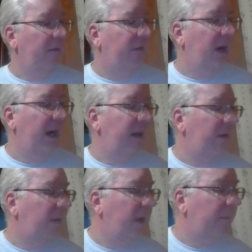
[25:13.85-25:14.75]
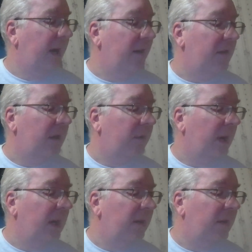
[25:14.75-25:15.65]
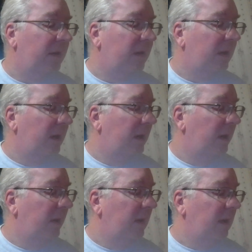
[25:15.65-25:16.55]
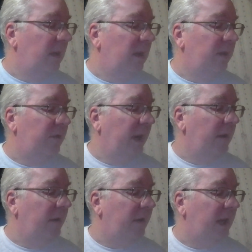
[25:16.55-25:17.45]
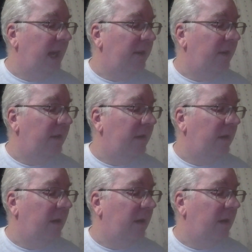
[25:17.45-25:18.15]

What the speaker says: fine. They all get passing grades. The trainer stats